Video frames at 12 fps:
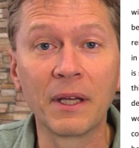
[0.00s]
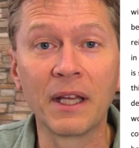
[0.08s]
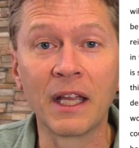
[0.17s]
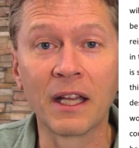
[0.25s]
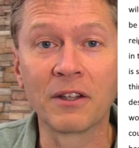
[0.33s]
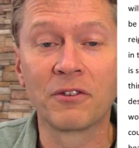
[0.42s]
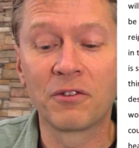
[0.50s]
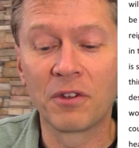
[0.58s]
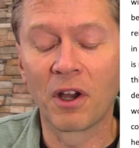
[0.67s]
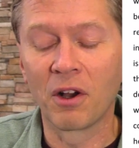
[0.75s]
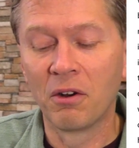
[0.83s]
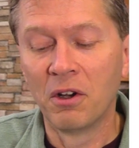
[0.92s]
and
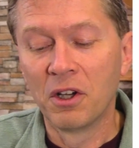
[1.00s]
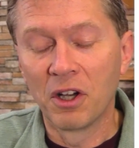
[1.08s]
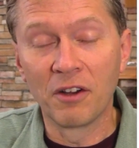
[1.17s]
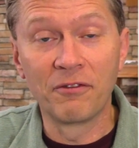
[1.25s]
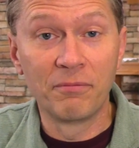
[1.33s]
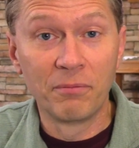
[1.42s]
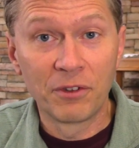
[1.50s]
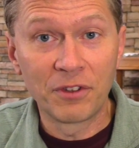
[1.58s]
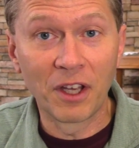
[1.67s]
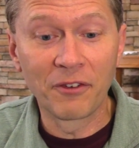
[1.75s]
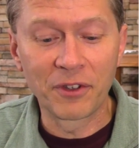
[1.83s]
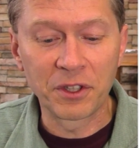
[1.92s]
so of
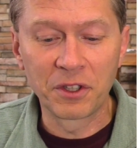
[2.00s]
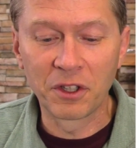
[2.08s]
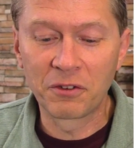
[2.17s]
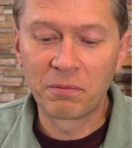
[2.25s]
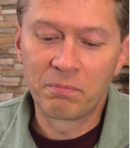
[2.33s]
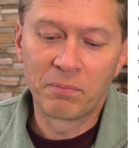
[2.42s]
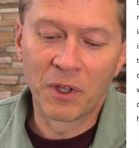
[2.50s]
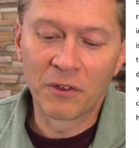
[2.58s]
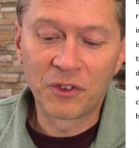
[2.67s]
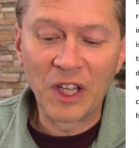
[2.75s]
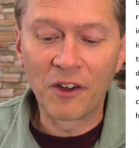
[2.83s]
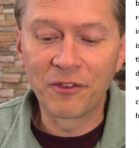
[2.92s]
selfishness, of
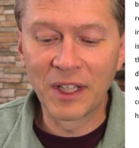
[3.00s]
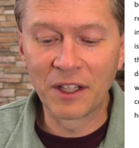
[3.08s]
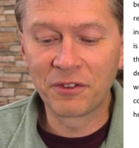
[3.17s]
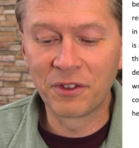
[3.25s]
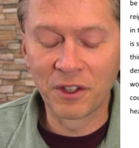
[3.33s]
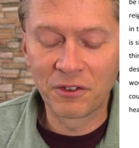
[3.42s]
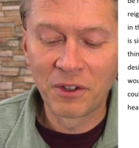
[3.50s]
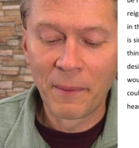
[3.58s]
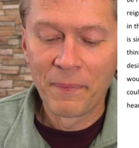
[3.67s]
selflessness.